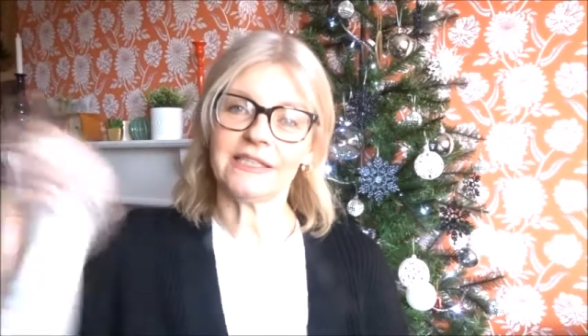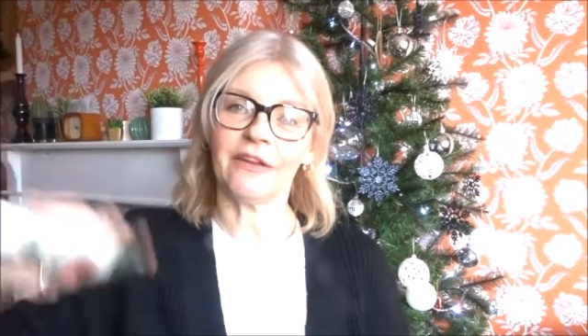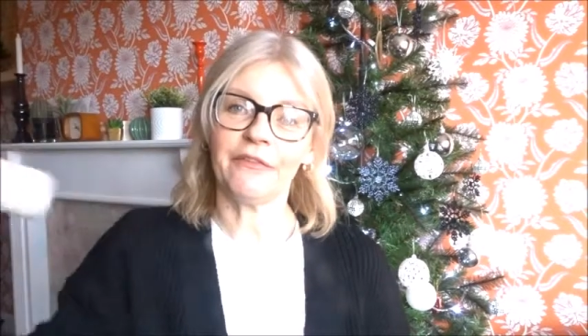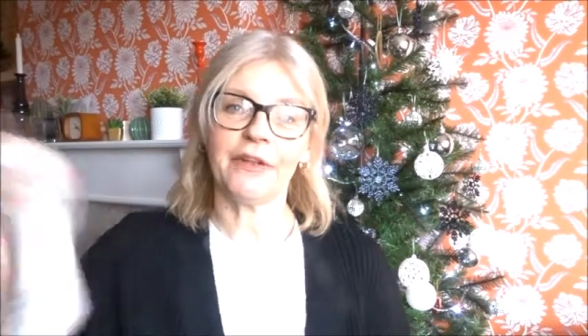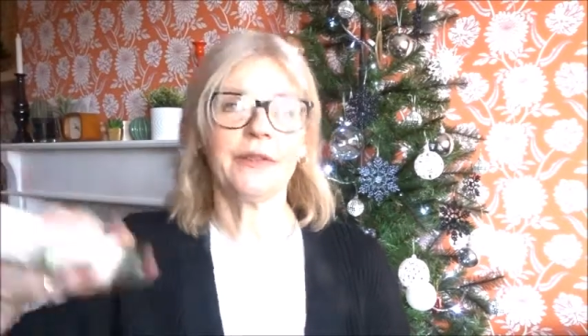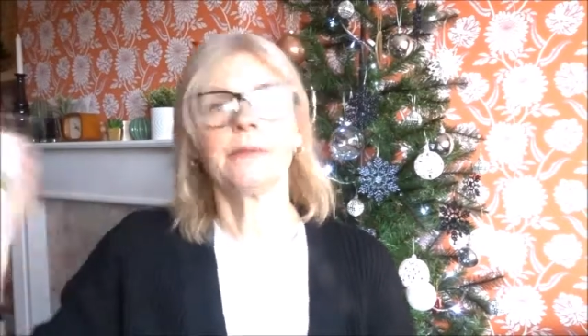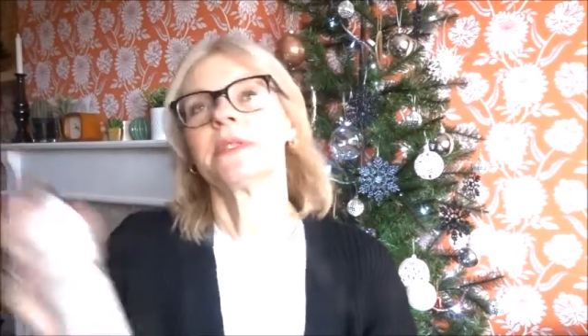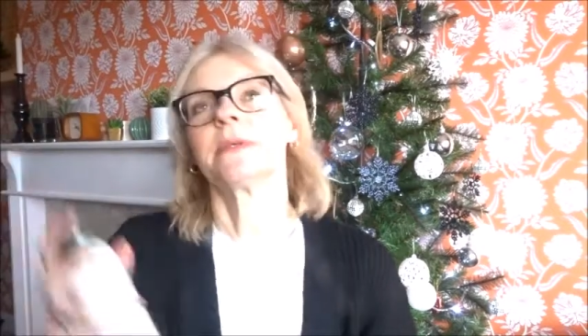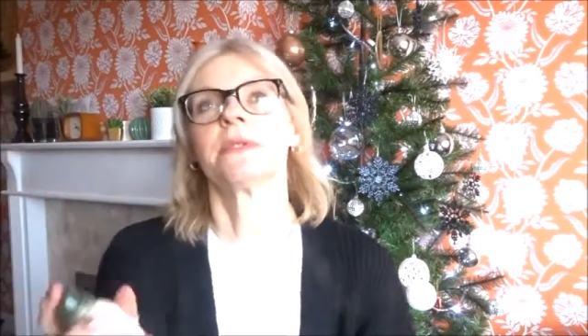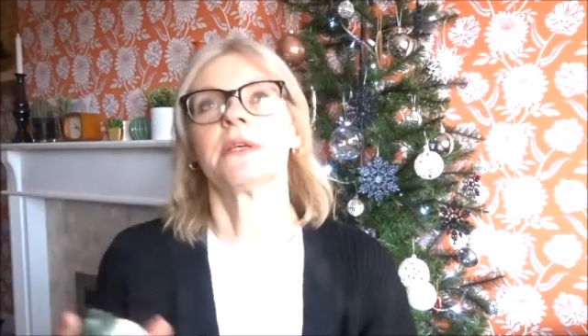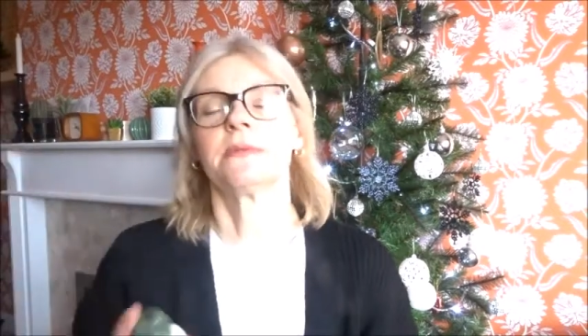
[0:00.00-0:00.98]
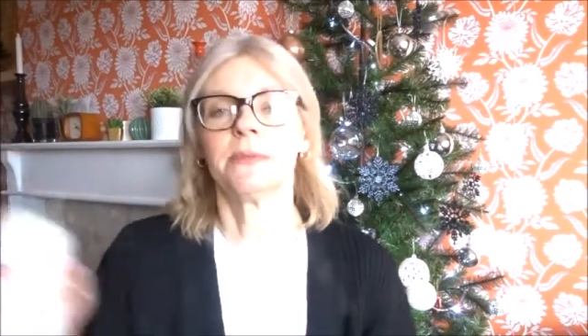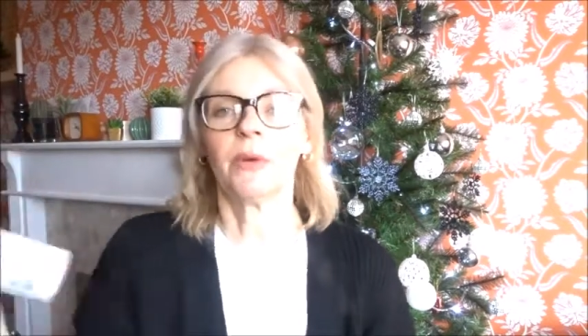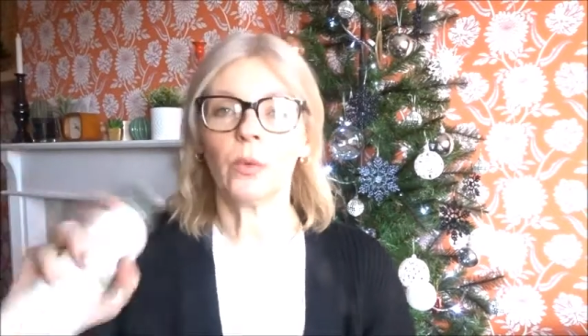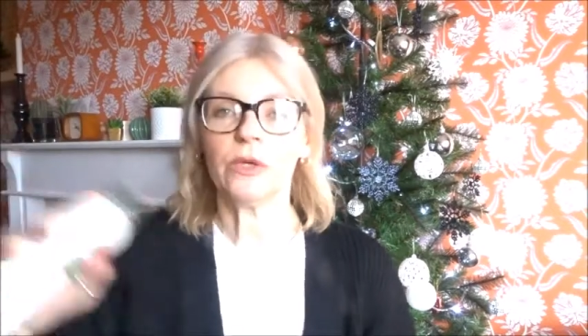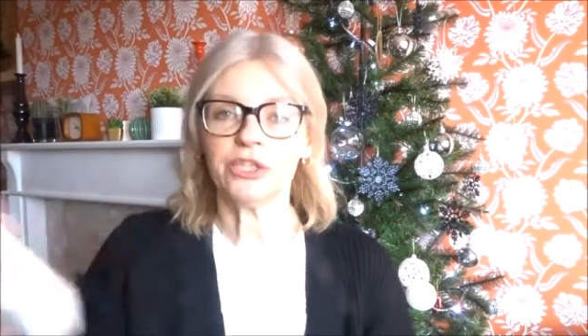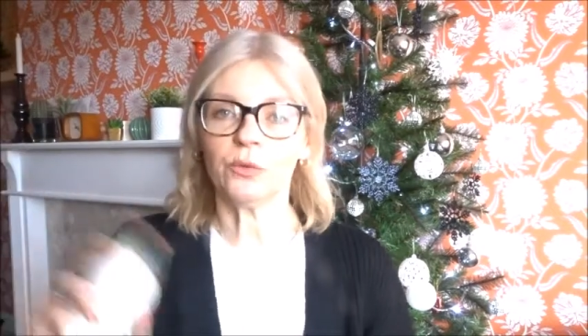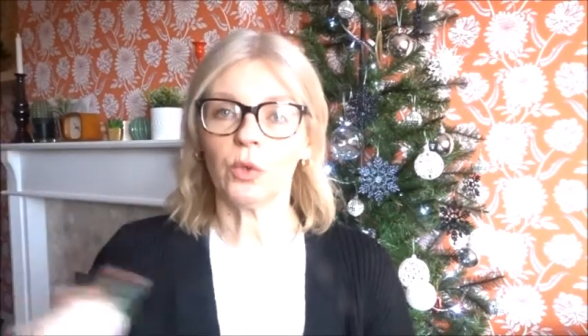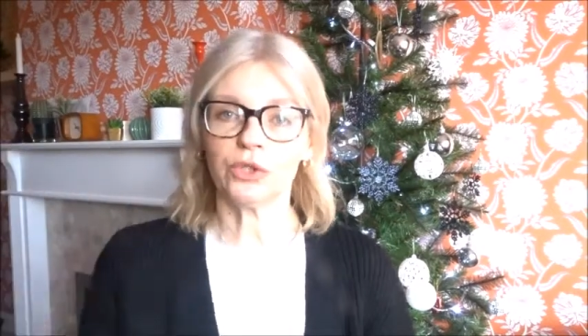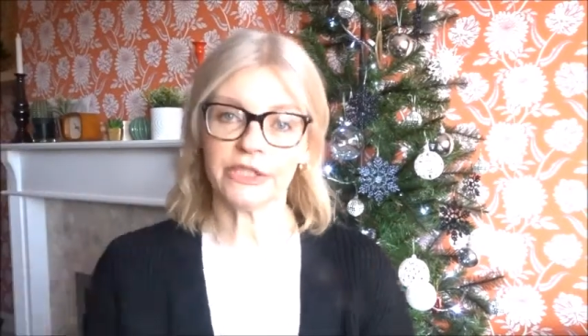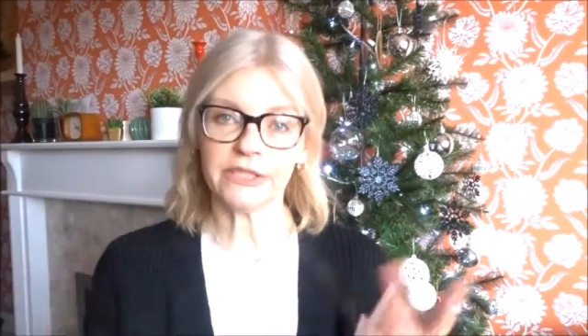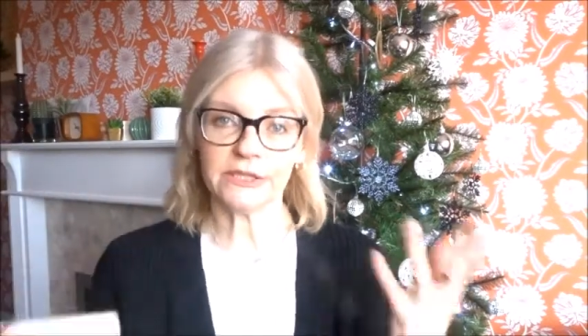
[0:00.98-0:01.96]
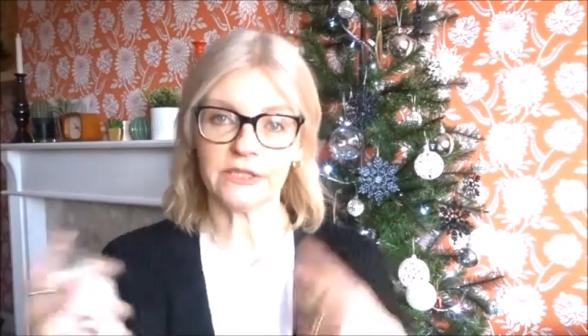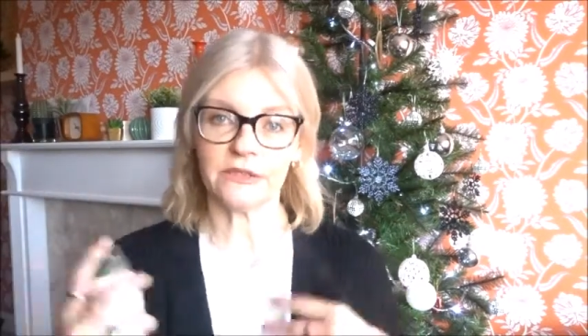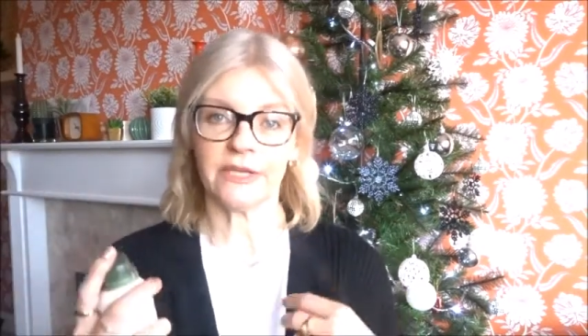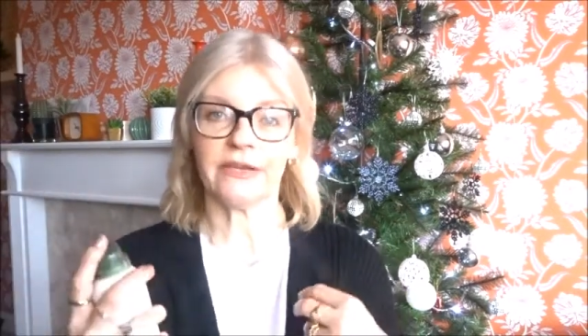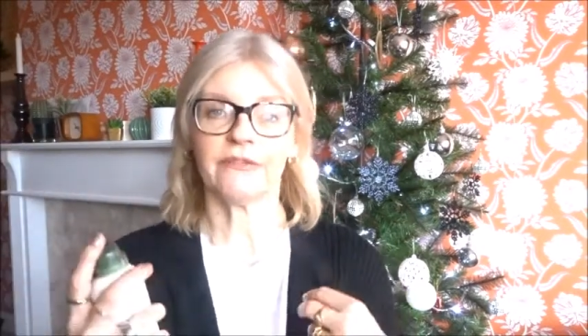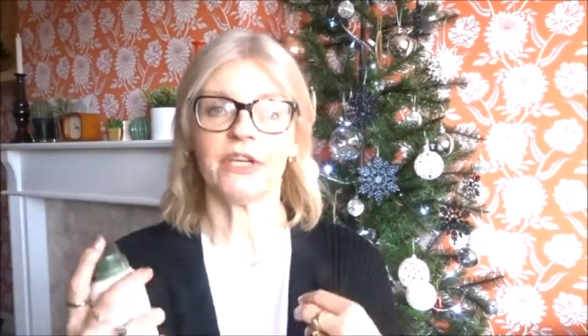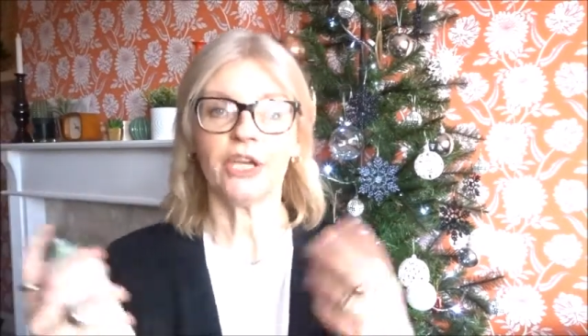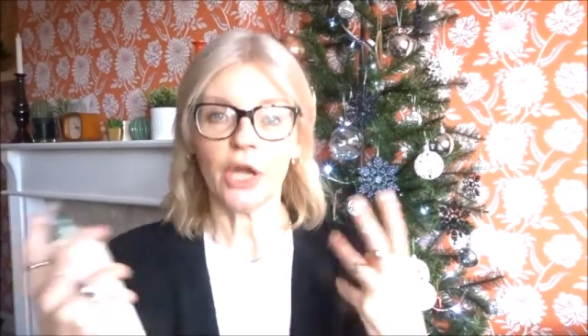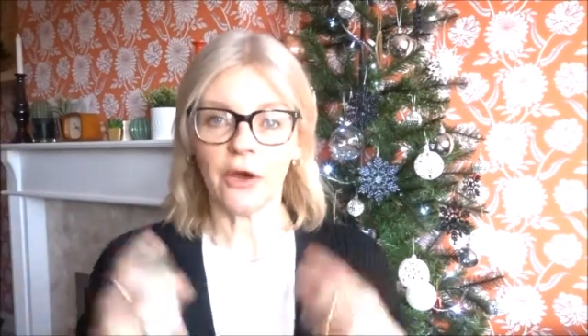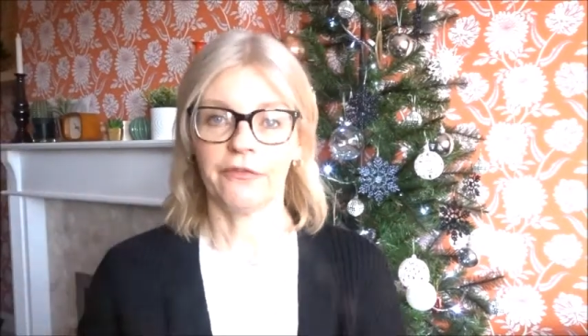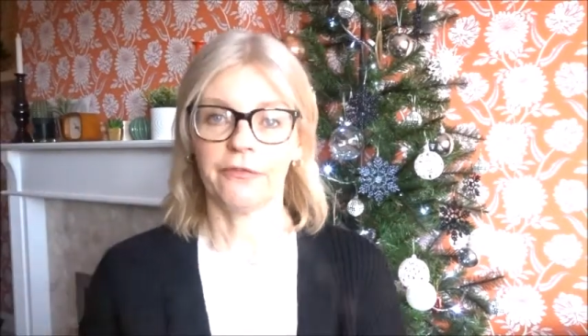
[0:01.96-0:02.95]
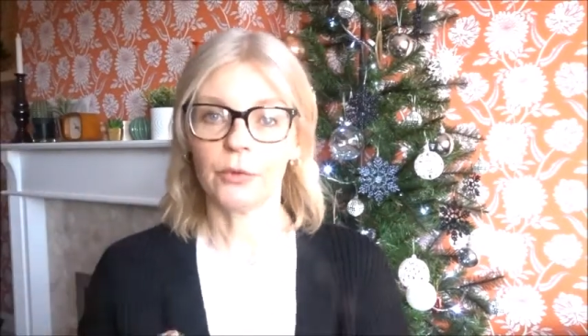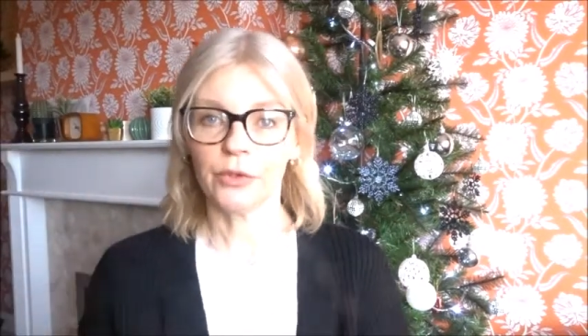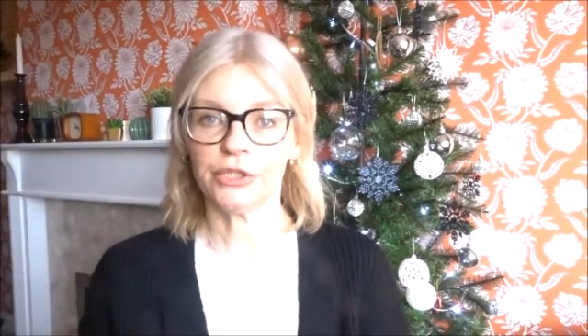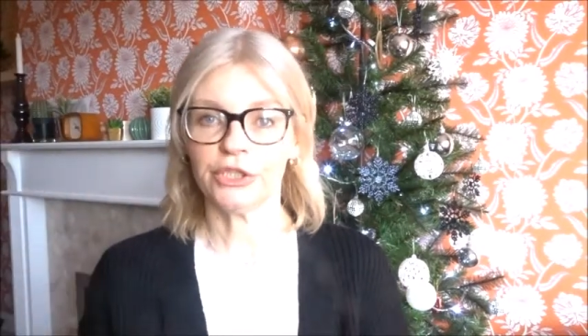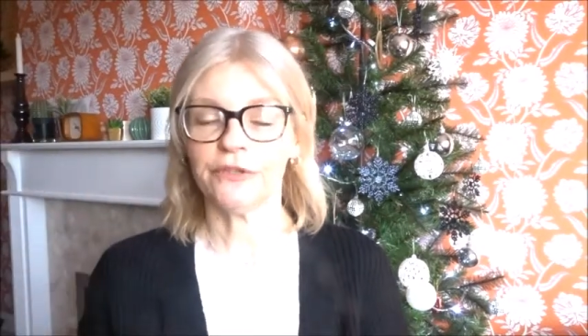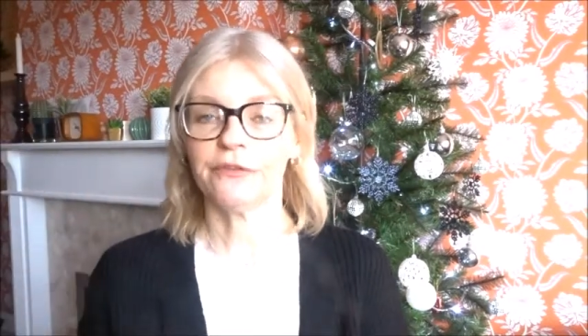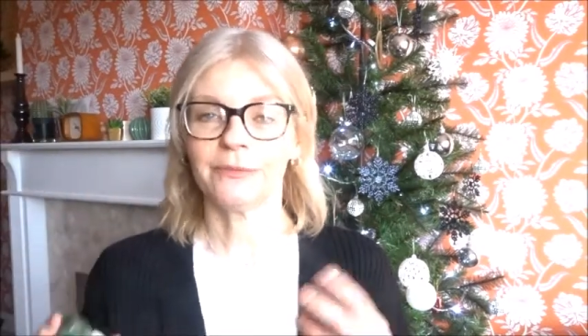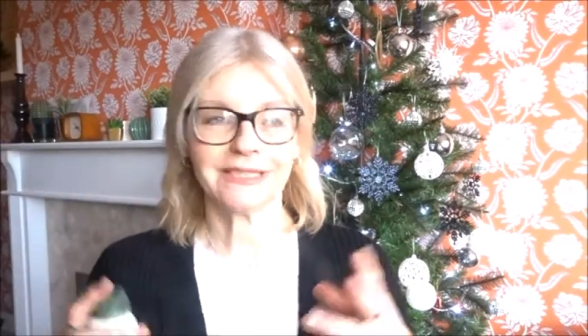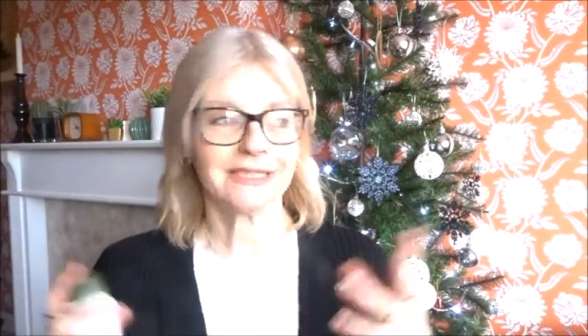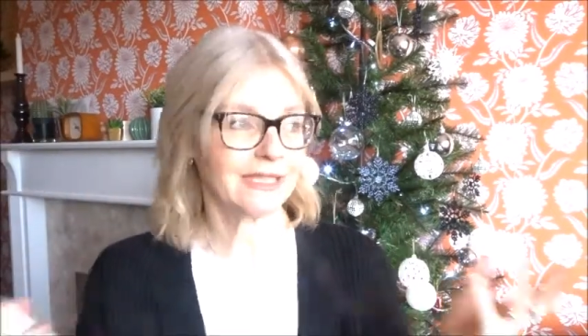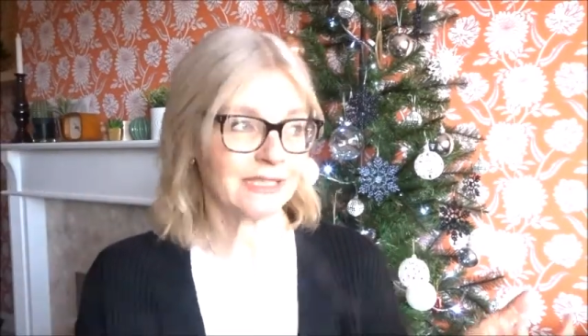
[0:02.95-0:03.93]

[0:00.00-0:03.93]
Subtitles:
I find them sometimes a bit wishy-washy, and they don't give enough moisture for my skin,